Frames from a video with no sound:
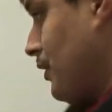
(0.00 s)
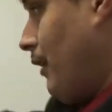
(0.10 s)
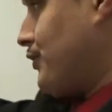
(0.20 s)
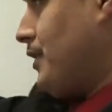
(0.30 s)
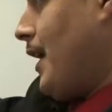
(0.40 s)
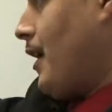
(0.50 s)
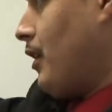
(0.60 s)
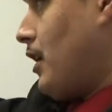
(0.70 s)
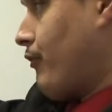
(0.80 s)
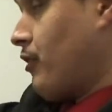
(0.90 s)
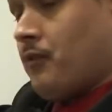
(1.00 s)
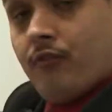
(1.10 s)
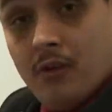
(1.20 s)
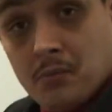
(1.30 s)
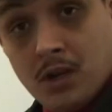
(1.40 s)
I've seen that a lot
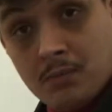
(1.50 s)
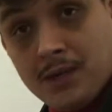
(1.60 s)
from young